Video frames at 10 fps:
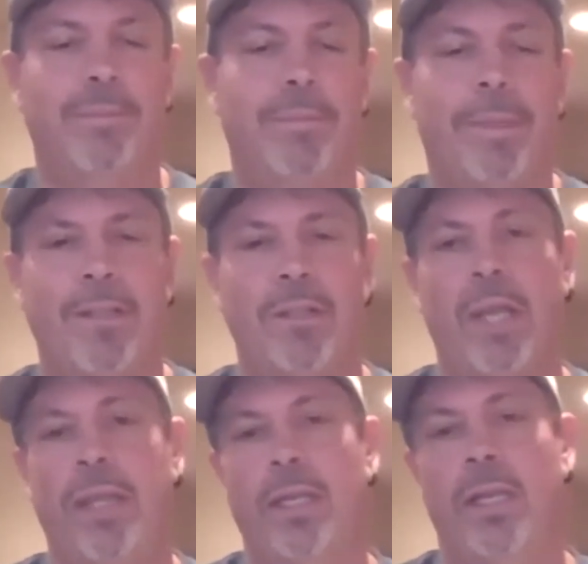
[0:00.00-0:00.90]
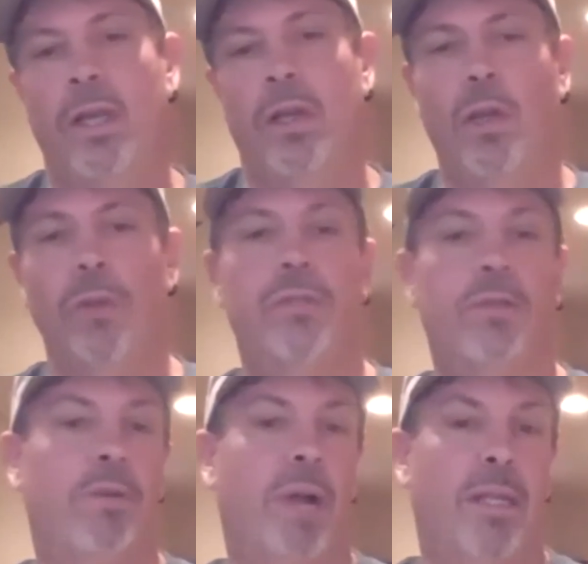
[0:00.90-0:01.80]
So I think those 3
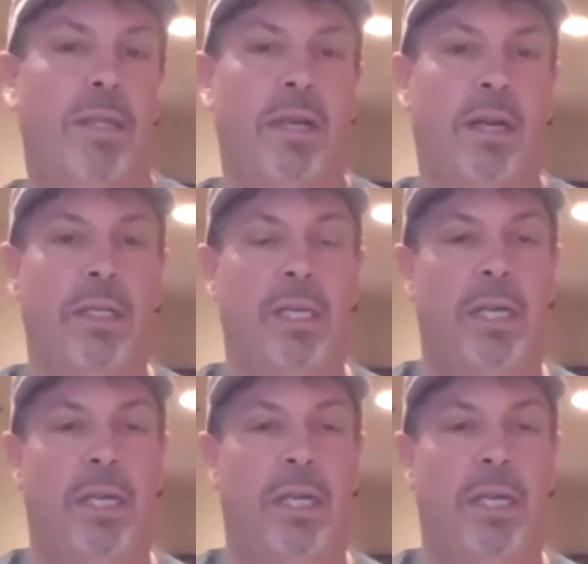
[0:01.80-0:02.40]
right there.